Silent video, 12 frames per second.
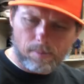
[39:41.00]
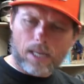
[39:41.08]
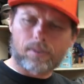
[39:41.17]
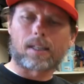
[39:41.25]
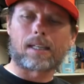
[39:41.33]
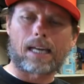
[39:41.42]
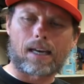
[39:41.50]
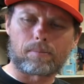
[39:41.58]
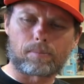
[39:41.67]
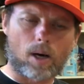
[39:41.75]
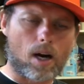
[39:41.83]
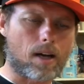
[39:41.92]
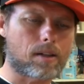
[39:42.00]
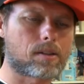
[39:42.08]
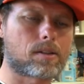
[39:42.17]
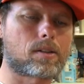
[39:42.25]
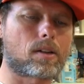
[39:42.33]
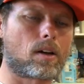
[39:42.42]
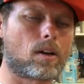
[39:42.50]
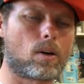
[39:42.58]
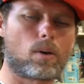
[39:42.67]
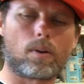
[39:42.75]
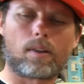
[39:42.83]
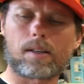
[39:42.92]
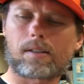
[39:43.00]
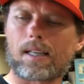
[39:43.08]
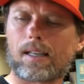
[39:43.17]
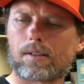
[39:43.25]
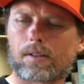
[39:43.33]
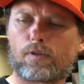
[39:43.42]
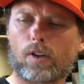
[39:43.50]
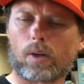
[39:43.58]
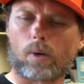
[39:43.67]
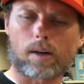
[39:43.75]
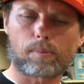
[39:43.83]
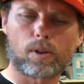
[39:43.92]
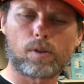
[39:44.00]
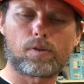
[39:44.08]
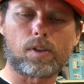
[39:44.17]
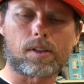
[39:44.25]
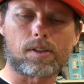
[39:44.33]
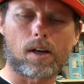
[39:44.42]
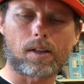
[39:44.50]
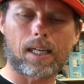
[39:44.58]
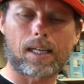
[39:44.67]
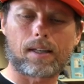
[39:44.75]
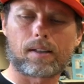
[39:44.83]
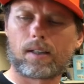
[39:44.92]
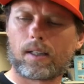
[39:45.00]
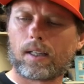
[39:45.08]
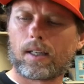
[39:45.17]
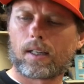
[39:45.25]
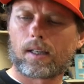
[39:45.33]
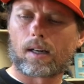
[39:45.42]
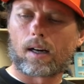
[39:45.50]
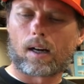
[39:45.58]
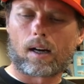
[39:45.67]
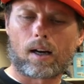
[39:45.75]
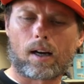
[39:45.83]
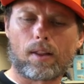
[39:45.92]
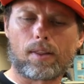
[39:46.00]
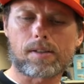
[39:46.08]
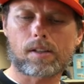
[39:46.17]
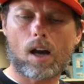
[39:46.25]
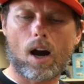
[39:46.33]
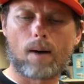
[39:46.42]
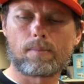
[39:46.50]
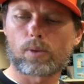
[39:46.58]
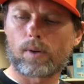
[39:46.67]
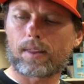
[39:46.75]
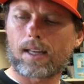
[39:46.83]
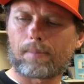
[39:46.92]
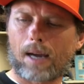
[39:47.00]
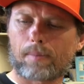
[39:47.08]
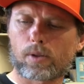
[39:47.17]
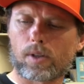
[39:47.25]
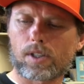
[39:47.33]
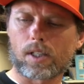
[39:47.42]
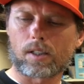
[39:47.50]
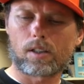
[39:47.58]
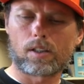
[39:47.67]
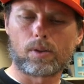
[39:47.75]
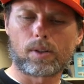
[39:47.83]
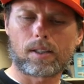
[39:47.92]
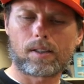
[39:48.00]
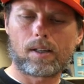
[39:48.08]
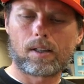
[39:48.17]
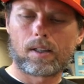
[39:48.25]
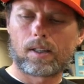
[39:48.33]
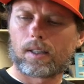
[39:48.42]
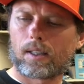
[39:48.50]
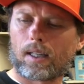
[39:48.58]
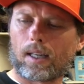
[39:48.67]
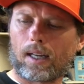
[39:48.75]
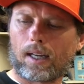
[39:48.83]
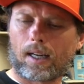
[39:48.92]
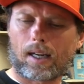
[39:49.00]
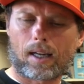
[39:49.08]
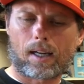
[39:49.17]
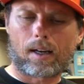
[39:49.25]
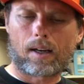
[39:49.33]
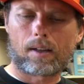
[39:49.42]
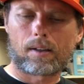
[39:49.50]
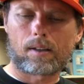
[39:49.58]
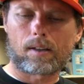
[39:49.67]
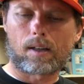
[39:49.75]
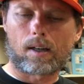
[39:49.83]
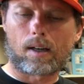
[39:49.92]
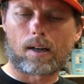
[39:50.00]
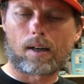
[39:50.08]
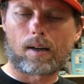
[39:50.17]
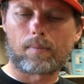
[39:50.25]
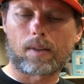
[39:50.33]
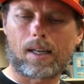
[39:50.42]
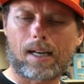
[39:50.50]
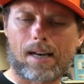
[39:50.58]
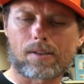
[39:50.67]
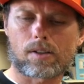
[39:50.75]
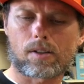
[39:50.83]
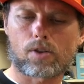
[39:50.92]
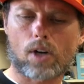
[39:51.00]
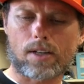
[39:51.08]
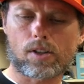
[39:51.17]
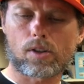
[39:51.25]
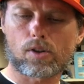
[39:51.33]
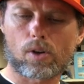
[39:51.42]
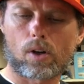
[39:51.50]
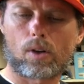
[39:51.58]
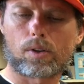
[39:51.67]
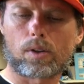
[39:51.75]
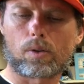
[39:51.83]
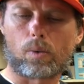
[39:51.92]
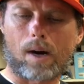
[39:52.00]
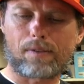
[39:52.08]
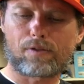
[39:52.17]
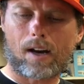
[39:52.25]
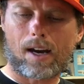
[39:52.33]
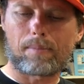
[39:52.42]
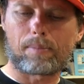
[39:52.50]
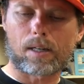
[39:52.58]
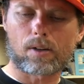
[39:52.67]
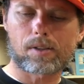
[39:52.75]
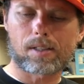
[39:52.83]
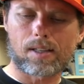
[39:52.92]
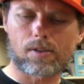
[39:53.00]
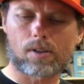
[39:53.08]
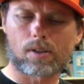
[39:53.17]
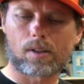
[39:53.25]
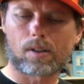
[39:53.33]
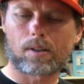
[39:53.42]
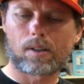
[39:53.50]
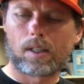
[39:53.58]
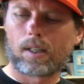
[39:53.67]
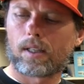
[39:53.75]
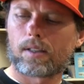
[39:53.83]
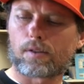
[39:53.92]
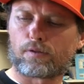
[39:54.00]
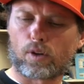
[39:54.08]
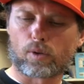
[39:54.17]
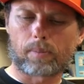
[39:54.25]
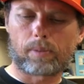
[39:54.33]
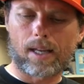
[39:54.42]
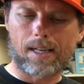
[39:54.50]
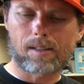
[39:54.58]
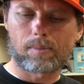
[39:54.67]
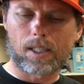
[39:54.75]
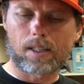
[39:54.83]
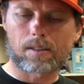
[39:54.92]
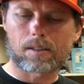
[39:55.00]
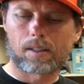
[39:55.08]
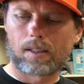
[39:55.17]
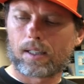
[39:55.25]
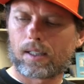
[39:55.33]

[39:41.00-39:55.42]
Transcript: about the Get box? So this is fully waterproof. You can dunk it. Uh, this comes with a map switch included, and uh, it has traction control, Wi-Fi, baro sensor. It's a full replacement.